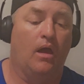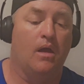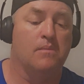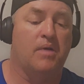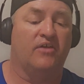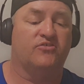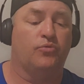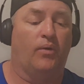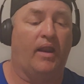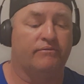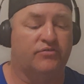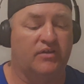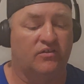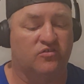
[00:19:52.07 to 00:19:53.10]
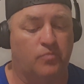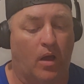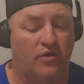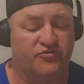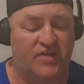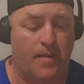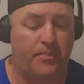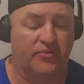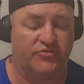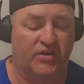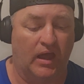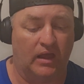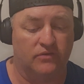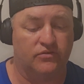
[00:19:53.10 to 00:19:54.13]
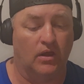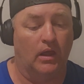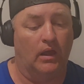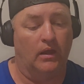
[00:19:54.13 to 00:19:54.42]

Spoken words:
based on what I've seen, small sample size.